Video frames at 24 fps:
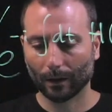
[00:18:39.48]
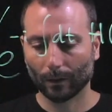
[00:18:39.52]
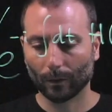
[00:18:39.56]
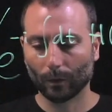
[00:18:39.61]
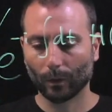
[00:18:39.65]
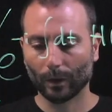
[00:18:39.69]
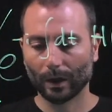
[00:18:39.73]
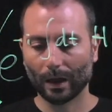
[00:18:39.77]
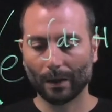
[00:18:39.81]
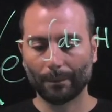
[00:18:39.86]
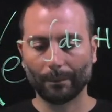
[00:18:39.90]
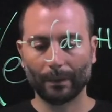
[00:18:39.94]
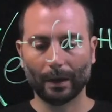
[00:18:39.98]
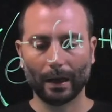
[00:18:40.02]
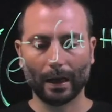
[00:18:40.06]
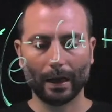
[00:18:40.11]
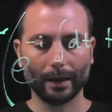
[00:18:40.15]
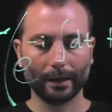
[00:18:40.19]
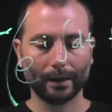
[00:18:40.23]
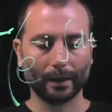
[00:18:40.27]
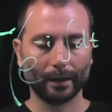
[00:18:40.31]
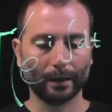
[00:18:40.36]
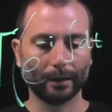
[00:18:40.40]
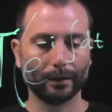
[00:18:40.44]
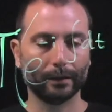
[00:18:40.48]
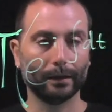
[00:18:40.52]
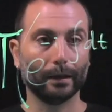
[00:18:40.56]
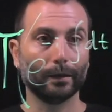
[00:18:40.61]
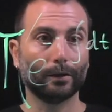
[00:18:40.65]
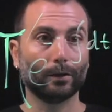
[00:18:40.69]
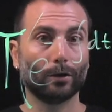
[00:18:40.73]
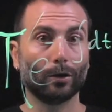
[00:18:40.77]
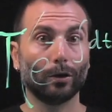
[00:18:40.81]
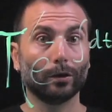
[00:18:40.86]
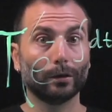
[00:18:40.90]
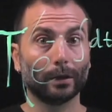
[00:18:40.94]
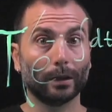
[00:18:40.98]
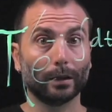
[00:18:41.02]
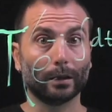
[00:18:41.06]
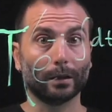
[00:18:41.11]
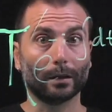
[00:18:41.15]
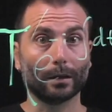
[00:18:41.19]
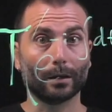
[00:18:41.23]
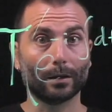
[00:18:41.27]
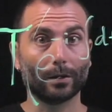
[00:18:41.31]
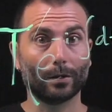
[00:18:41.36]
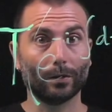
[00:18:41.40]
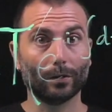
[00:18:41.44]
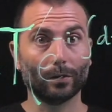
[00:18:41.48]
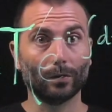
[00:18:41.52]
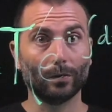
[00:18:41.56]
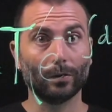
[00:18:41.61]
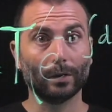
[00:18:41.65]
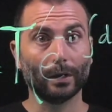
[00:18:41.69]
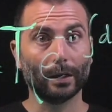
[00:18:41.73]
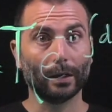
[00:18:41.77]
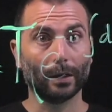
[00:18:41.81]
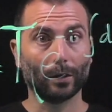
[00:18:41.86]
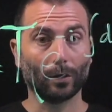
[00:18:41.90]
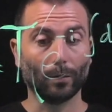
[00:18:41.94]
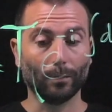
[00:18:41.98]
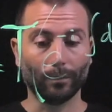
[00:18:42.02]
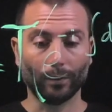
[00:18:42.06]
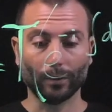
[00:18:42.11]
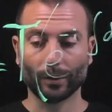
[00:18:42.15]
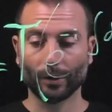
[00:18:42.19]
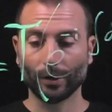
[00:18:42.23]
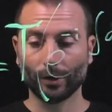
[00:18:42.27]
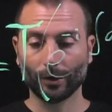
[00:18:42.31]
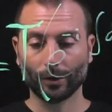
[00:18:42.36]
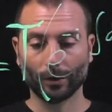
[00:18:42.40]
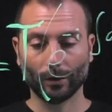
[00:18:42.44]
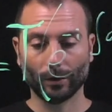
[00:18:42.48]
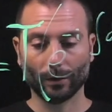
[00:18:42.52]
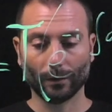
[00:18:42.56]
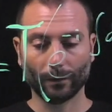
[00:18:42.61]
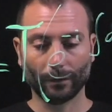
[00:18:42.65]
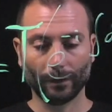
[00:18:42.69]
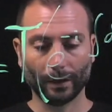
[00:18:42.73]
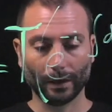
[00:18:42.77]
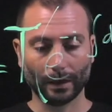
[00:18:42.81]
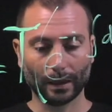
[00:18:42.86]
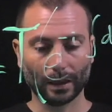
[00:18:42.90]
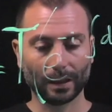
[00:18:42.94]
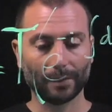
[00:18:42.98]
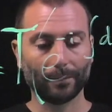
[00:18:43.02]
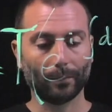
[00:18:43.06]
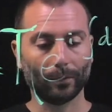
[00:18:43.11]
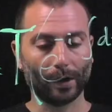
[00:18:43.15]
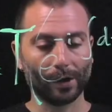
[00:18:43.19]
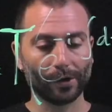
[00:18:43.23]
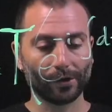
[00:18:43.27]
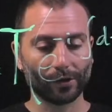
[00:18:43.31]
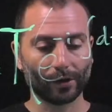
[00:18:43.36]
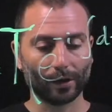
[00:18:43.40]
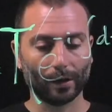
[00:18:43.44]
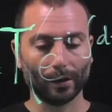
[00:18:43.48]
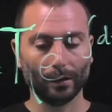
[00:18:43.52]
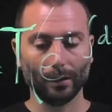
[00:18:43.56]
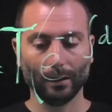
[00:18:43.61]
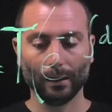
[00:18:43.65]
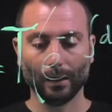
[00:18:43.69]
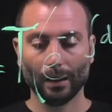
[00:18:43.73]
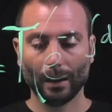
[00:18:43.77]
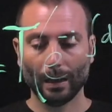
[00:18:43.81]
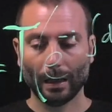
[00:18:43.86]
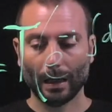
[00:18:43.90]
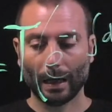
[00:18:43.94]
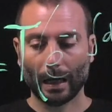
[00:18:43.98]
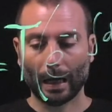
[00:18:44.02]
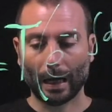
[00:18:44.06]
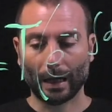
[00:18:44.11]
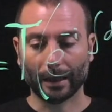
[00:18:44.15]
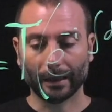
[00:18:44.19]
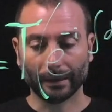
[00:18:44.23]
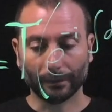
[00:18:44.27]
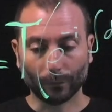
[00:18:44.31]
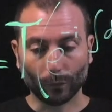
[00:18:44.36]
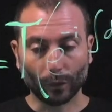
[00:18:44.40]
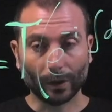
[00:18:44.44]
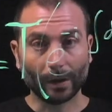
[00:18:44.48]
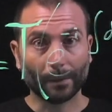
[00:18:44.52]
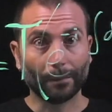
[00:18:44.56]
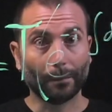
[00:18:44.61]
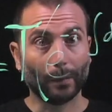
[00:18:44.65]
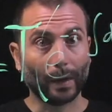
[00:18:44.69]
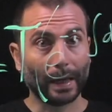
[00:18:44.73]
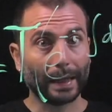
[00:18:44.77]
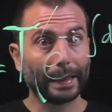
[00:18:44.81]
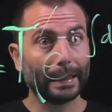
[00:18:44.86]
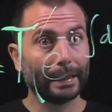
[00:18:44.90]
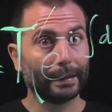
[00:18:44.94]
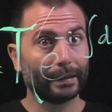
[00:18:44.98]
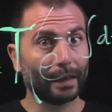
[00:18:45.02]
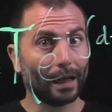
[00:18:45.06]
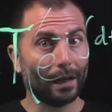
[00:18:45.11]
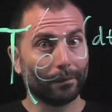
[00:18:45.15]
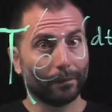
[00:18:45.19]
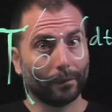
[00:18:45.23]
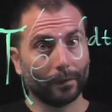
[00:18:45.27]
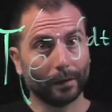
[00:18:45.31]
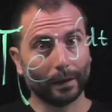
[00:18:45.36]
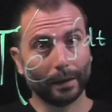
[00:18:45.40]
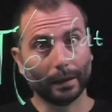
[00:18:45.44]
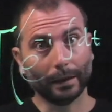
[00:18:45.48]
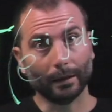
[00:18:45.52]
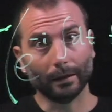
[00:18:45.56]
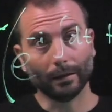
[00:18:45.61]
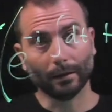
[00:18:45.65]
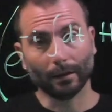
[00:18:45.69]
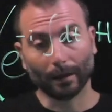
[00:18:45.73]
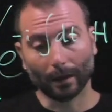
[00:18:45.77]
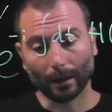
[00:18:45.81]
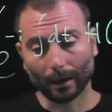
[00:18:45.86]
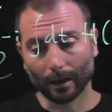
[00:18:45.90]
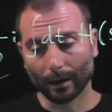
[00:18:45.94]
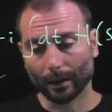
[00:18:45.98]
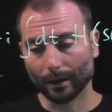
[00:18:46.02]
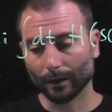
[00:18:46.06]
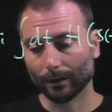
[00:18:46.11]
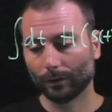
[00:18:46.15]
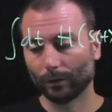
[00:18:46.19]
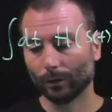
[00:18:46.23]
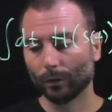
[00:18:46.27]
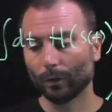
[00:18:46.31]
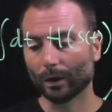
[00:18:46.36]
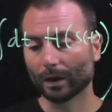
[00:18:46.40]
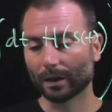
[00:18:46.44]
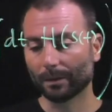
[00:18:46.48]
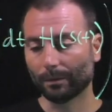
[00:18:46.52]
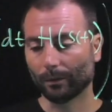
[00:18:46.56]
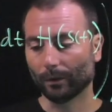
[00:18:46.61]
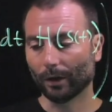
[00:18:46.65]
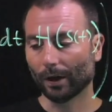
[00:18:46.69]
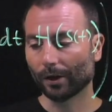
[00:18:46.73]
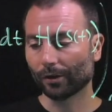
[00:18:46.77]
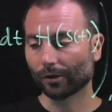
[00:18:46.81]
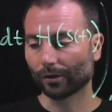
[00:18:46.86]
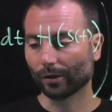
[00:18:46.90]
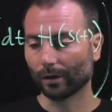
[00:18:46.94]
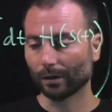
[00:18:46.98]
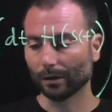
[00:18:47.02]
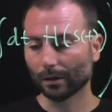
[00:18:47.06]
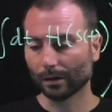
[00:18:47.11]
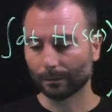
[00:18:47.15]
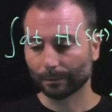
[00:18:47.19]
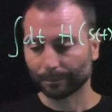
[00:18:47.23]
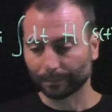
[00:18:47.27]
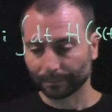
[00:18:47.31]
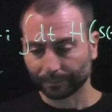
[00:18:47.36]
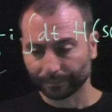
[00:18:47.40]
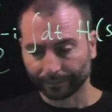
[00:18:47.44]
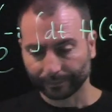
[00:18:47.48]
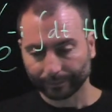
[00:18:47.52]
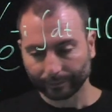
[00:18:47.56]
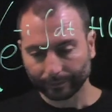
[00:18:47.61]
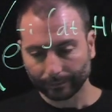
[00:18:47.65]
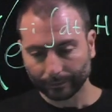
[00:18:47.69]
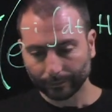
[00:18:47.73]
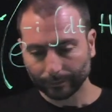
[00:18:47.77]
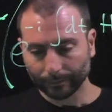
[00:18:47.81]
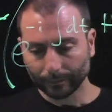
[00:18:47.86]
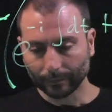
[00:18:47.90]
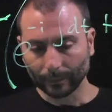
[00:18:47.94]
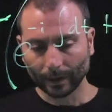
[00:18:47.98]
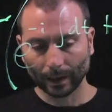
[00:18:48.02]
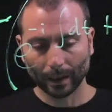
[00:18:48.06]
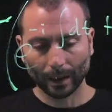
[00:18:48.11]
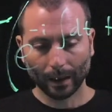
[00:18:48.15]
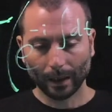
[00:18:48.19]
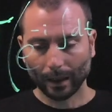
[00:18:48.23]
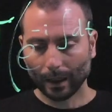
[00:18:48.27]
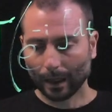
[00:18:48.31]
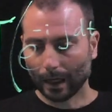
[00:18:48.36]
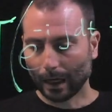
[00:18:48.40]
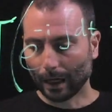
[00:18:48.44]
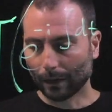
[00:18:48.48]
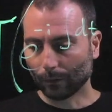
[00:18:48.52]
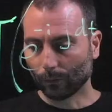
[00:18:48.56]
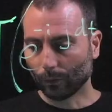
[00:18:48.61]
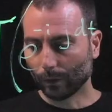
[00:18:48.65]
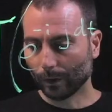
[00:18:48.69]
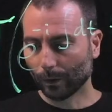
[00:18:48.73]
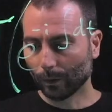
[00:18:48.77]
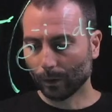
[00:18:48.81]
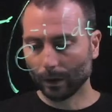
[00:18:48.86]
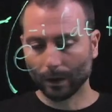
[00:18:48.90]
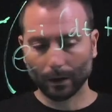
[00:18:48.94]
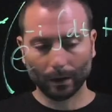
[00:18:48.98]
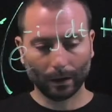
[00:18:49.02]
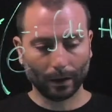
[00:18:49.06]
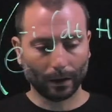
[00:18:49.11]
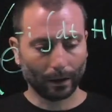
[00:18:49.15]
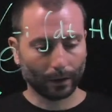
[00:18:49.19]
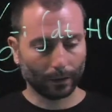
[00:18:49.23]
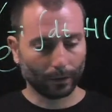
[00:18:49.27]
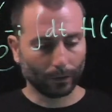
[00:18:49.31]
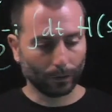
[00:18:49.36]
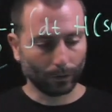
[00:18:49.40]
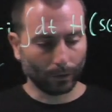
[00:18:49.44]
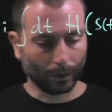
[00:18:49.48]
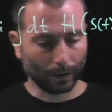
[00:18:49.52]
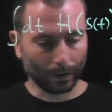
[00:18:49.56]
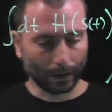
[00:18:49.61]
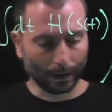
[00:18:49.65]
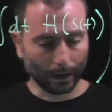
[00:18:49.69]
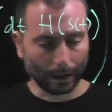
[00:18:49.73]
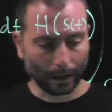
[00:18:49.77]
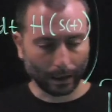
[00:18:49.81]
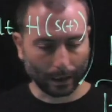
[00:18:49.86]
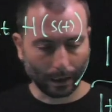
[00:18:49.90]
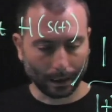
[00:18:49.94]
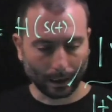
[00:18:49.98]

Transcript: we apply the Trotter-Suzuki decomposition of this exponential, and we break it up in two exponentials. And we will do